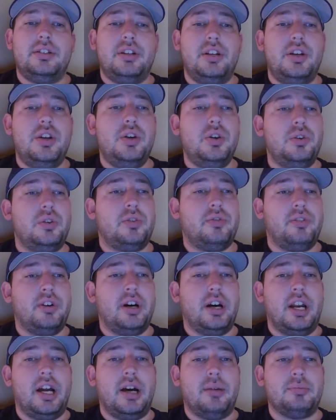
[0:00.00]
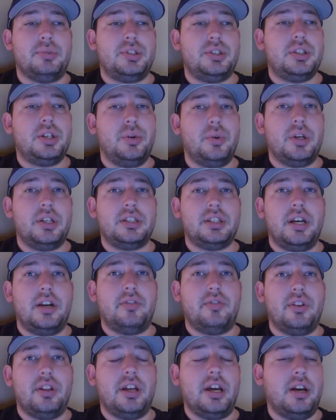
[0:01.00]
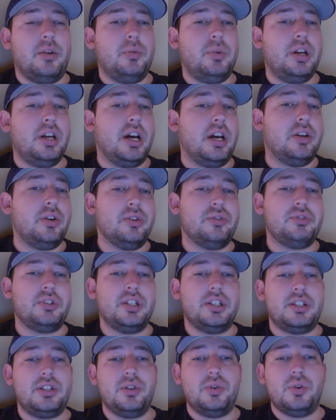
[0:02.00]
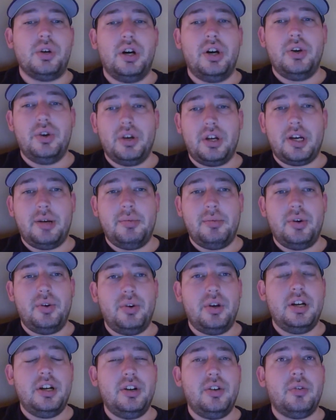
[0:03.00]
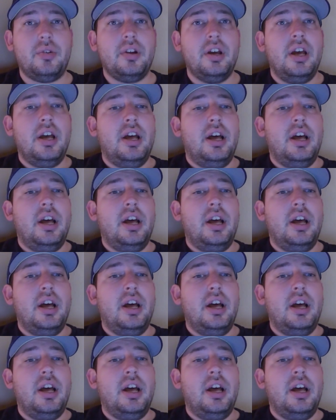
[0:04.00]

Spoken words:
Huge fight. I'm so excited for that. We got UFC 200 coming around.